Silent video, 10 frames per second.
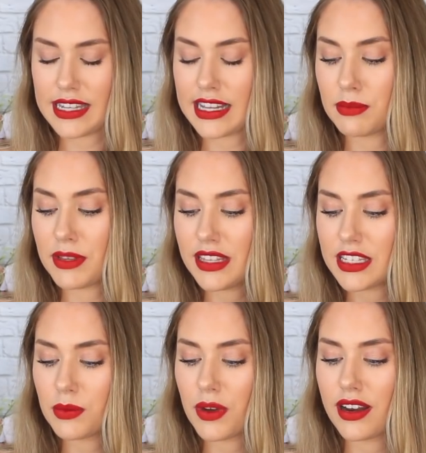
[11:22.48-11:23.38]
scents, but
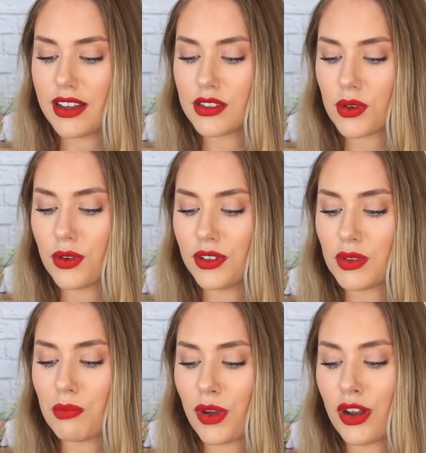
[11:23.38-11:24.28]
this one is
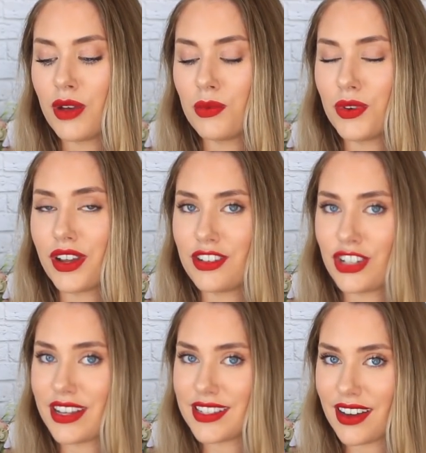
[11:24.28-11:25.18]
called Burning Wood and
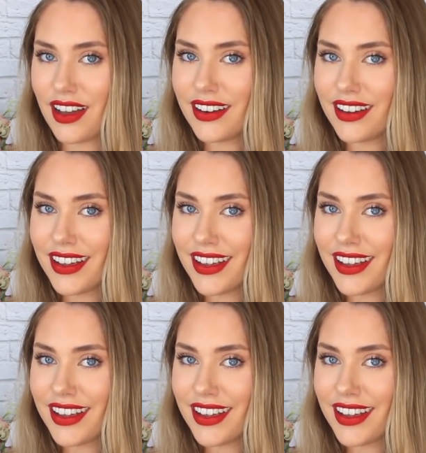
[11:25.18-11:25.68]
Chestnut.